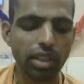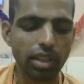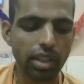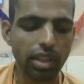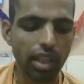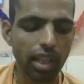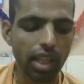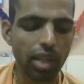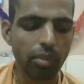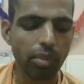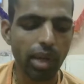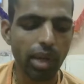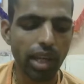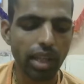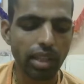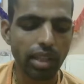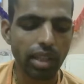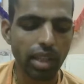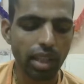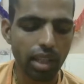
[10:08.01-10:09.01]
taken
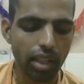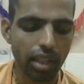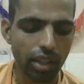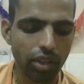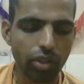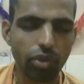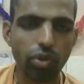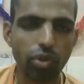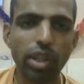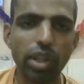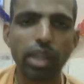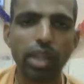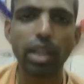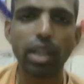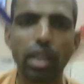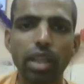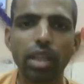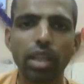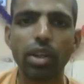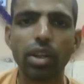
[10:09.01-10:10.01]
by the ruler
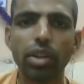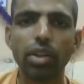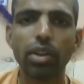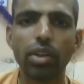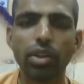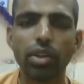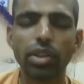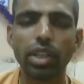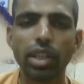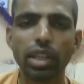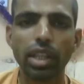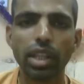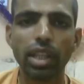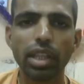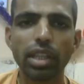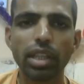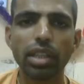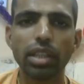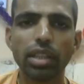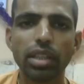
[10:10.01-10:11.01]
or the
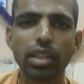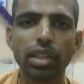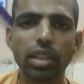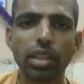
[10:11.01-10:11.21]
king,